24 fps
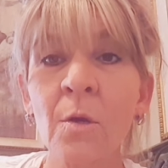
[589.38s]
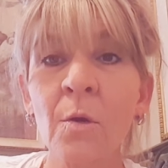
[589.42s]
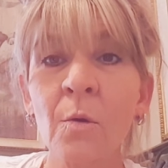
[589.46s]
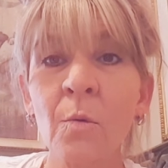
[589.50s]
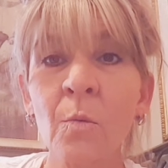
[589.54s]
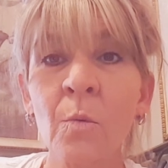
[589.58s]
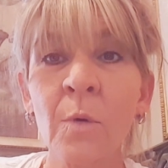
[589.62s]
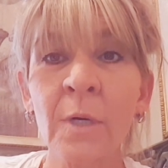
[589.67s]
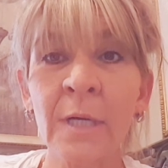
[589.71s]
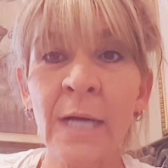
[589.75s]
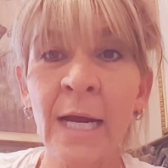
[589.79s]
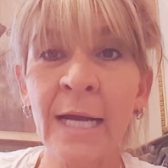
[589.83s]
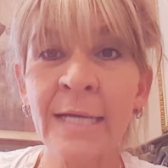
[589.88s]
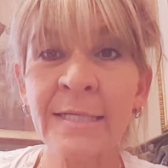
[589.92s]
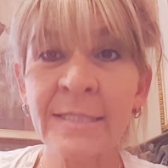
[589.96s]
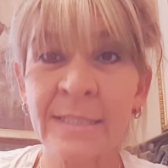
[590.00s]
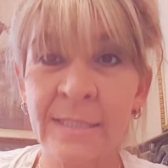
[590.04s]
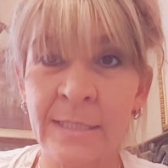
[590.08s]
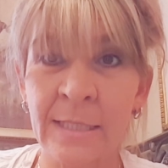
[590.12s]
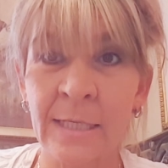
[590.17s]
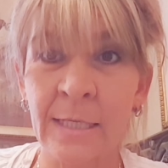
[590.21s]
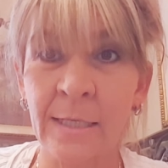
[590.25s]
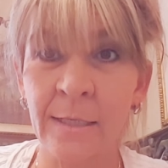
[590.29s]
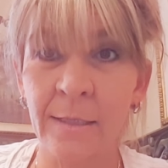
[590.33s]
what I
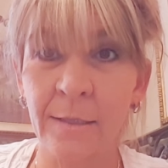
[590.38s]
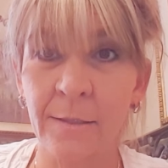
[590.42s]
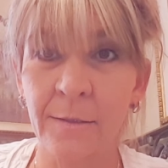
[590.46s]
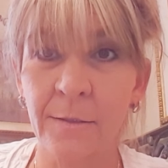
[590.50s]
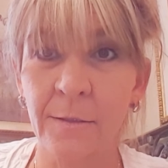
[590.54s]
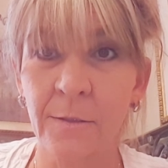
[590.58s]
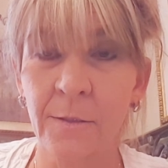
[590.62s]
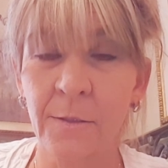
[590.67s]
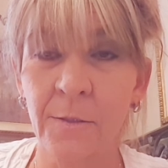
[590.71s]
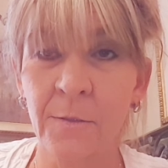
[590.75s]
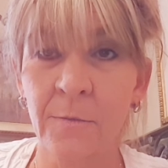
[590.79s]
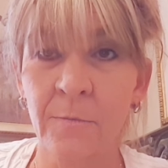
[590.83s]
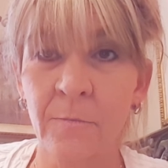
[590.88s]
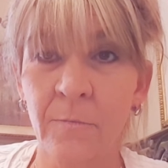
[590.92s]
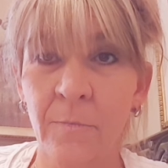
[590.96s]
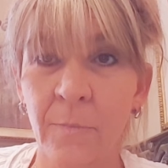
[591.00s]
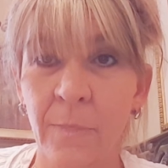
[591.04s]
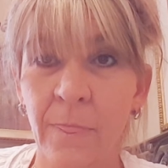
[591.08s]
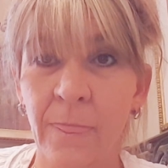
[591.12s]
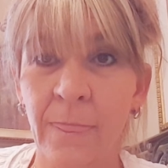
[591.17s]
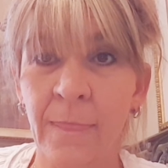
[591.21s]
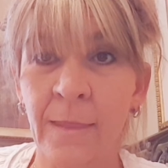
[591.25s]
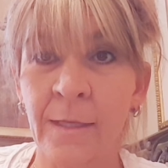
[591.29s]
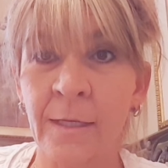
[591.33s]
see.
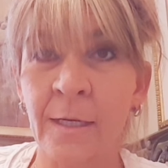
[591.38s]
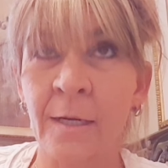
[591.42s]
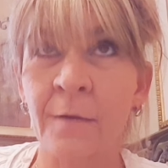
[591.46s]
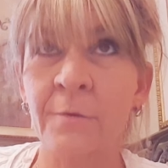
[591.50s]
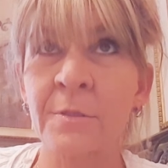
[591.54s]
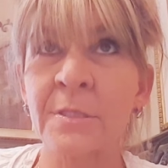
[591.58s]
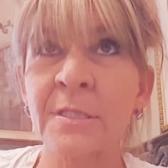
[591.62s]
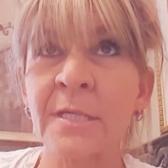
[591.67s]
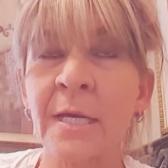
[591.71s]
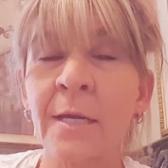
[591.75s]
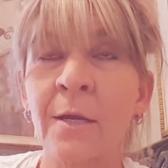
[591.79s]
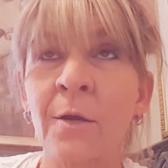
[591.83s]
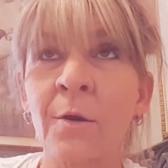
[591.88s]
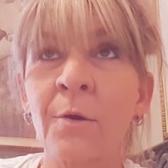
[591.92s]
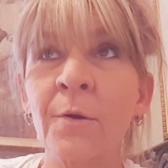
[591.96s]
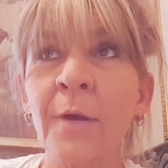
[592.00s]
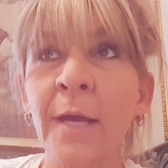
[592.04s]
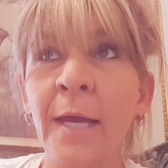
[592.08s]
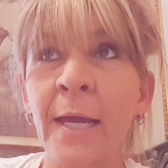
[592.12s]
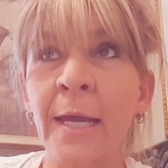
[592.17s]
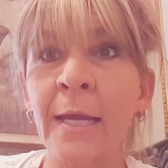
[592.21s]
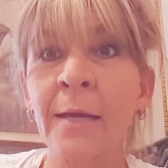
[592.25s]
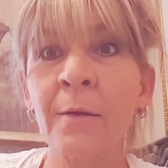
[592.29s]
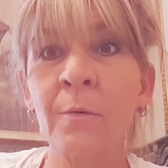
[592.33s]
And I was like,
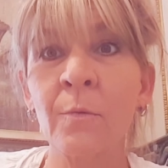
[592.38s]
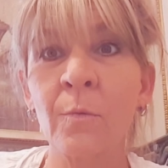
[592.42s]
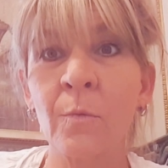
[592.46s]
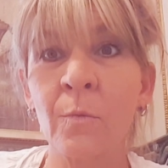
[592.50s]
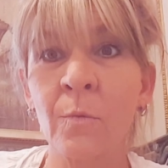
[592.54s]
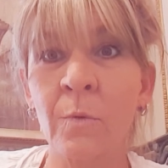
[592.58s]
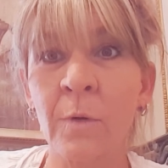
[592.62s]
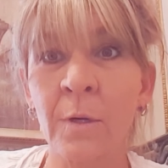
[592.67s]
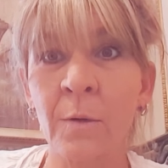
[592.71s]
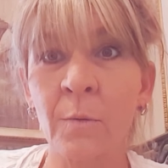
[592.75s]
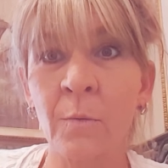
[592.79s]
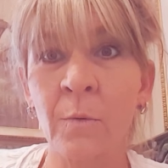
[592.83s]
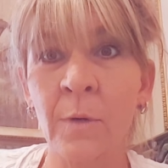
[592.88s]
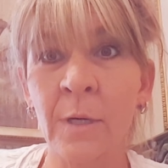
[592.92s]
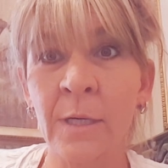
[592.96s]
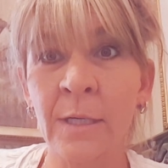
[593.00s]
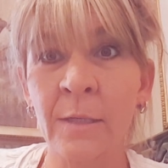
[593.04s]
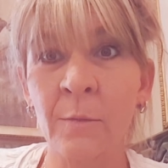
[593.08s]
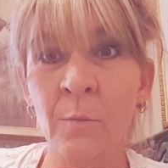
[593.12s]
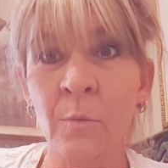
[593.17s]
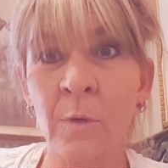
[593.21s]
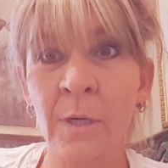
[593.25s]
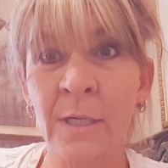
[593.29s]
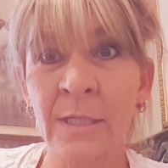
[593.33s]
okay, what, what,
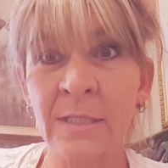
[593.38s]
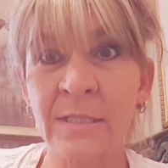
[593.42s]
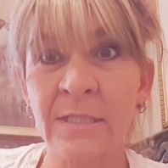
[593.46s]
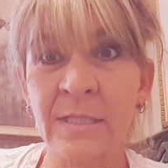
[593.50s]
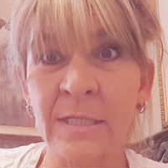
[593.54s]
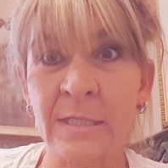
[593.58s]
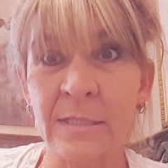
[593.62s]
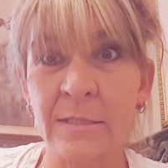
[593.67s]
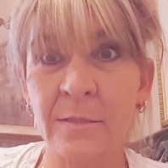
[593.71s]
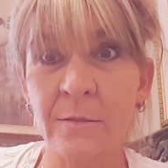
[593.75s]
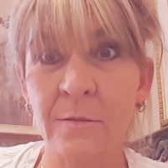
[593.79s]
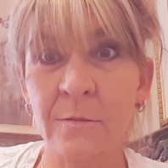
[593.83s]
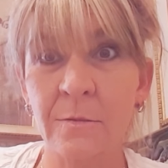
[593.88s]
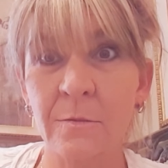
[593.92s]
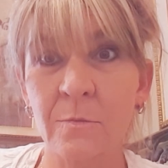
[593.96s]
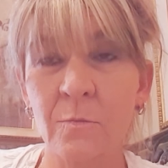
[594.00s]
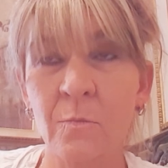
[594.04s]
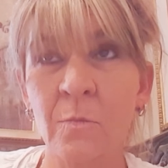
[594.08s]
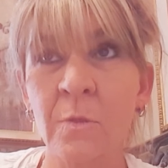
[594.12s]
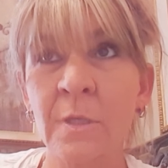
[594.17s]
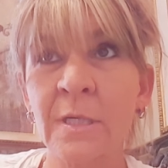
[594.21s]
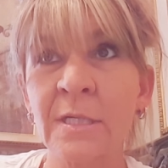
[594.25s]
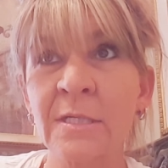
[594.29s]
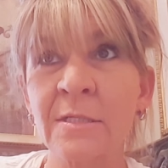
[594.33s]
what is this?
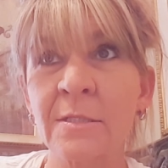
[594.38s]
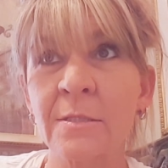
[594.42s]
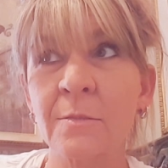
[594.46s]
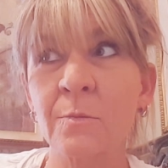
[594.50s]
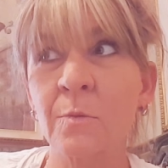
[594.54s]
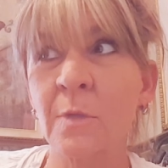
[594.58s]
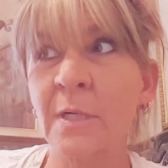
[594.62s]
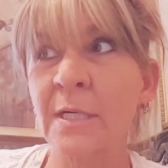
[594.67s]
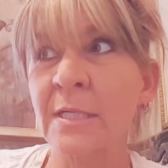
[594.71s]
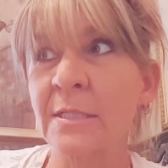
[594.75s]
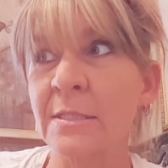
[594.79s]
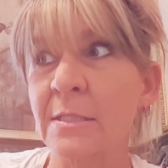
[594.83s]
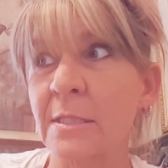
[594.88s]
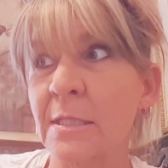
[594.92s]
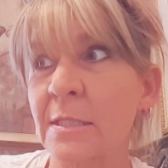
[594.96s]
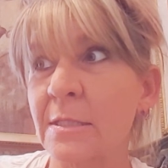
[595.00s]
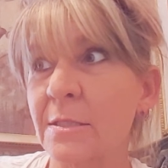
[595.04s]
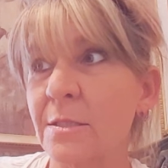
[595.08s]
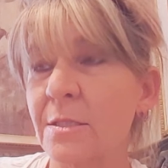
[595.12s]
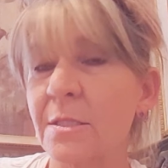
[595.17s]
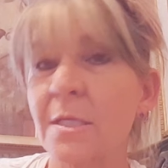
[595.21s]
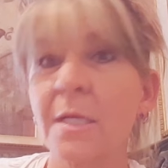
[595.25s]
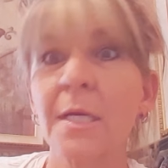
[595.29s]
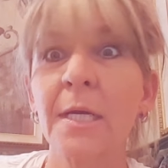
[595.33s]
What is, what is
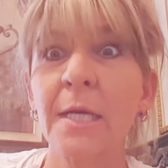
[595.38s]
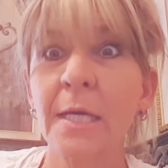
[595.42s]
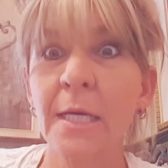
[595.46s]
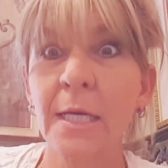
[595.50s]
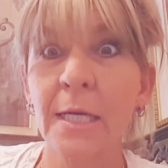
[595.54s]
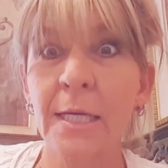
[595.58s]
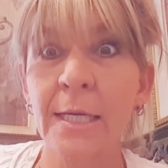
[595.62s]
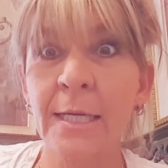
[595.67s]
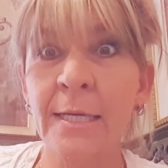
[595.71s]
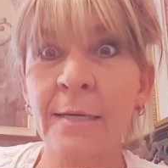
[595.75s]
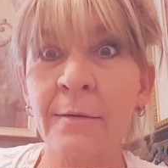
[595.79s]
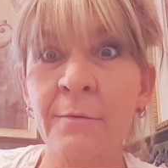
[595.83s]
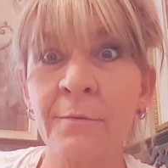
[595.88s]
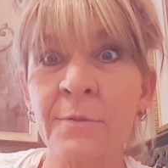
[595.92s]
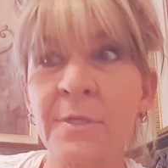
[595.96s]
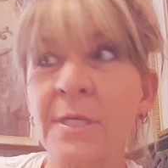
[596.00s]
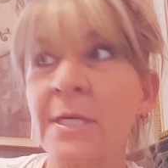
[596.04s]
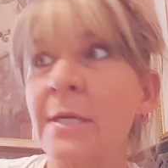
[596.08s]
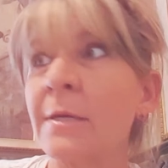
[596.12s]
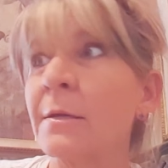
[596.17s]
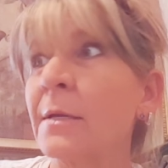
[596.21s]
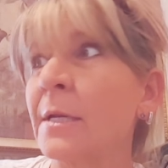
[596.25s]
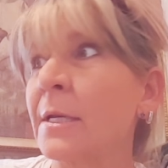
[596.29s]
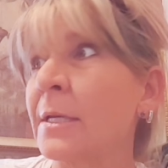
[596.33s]
this? He,
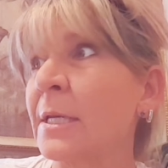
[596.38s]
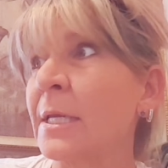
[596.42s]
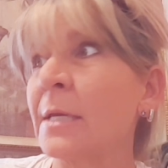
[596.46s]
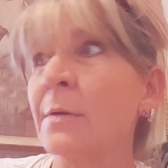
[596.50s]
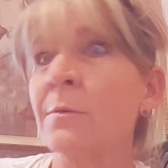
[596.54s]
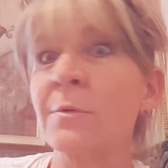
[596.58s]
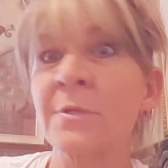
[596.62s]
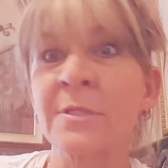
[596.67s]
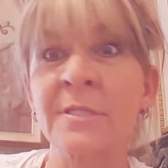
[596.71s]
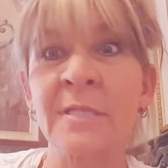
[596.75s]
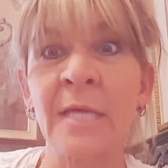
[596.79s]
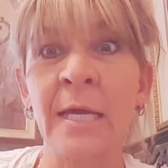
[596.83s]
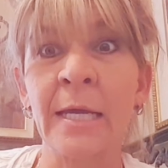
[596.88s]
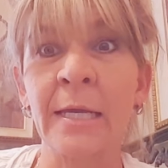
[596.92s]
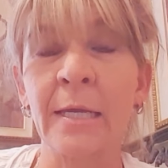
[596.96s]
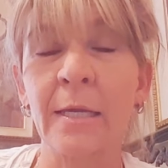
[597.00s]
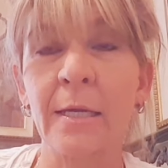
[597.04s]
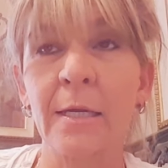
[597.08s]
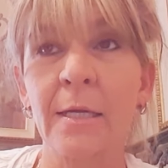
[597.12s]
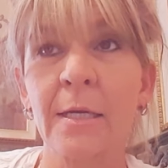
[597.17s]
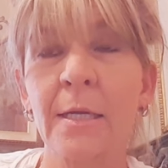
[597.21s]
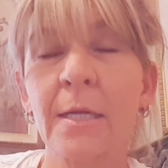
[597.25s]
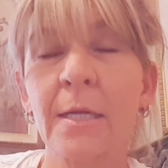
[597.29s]
he, and he was like,